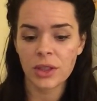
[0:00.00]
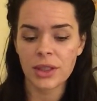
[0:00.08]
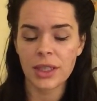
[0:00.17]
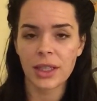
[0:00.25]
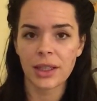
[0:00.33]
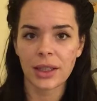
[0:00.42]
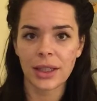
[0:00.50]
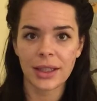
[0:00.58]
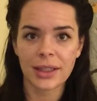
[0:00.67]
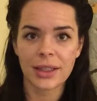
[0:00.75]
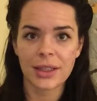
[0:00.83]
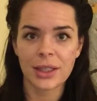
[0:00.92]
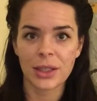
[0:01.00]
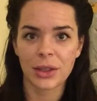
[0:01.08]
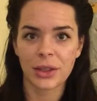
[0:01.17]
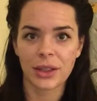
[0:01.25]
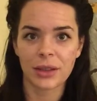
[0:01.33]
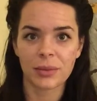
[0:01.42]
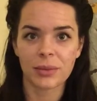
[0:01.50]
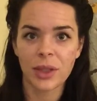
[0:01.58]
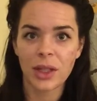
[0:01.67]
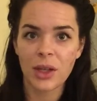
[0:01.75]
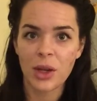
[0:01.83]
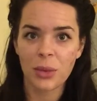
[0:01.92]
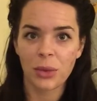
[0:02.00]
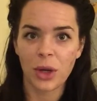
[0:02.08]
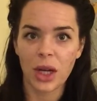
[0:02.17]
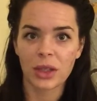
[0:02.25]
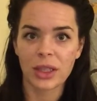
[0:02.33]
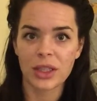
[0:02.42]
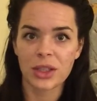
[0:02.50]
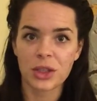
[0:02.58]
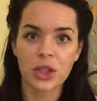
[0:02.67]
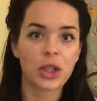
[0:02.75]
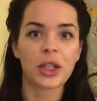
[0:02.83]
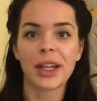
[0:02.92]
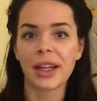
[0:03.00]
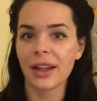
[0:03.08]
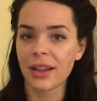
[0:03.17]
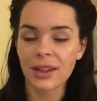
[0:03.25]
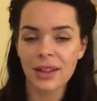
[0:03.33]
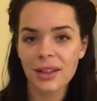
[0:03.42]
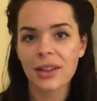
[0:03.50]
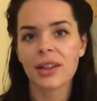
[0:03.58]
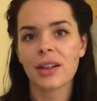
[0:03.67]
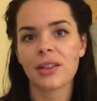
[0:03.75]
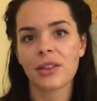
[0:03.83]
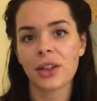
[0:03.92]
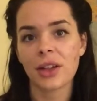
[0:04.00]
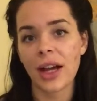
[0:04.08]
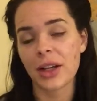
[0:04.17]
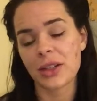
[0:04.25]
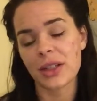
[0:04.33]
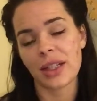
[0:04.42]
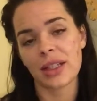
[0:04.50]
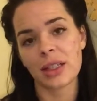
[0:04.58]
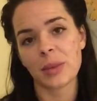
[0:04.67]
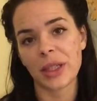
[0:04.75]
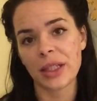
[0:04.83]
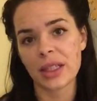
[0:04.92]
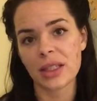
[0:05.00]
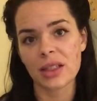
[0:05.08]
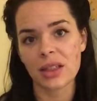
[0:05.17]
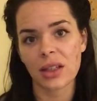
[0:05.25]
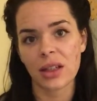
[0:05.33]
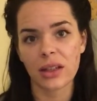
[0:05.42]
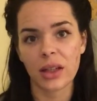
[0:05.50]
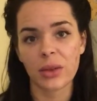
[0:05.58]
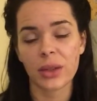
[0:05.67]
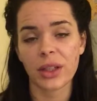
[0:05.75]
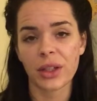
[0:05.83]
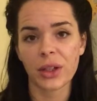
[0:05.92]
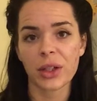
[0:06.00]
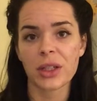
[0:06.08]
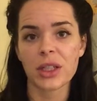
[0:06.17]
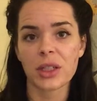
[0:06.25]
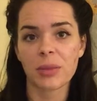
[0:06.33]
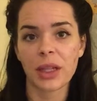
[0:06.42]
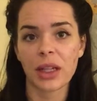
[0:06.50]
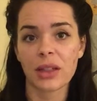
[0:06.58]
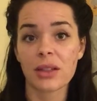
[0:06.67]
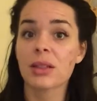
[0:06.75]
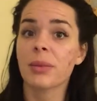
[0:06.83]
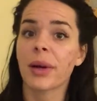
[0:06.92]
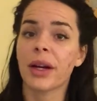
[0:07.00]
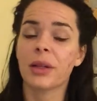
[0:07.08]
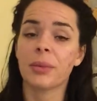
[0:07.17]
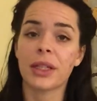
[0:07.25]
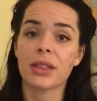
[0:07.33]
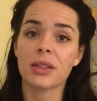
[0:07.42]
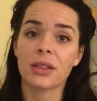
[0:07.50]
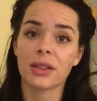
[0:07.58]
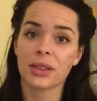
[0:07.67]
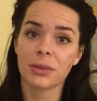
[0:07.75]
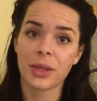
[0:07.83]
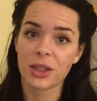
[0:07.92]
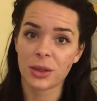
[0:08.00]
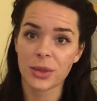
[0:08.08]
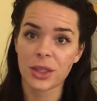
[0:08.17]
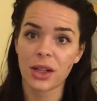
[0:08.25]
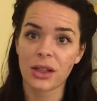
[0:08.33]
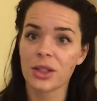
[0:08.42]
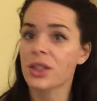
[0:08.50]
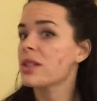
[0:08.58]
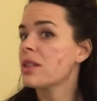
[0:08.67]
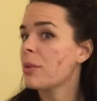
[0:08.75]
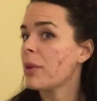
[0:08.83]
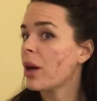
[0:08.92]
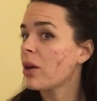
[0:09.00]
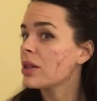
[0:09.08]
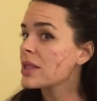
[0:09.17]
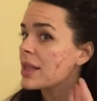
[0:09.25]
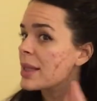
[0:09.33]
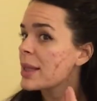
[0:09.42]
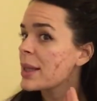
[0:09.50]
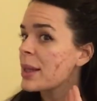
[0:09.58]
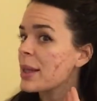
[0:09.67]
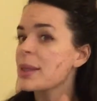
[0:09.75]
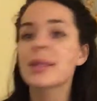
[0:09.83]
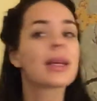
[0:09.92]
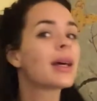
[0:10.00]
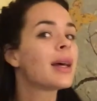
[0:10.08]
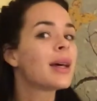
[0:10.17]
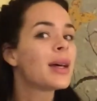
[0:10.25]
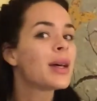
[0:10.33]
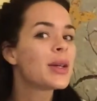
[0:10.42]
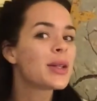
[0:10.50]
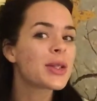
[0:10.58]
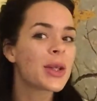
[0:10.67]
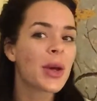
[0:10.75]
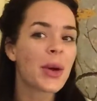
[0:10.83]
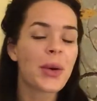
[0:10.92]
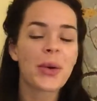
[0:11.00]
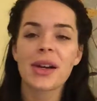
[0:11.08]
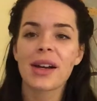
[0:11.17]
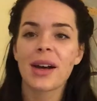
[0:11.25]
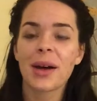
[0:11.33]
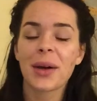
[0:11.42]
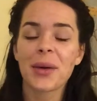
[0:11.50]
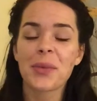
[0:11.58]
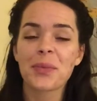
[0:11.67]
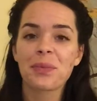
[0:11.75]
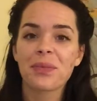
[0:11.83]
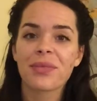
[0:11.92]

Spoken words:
did like an Instagram progress journey of her Accutane experience, and that really encouraged me and inspired me to talk to my dermatologist about this. So I'm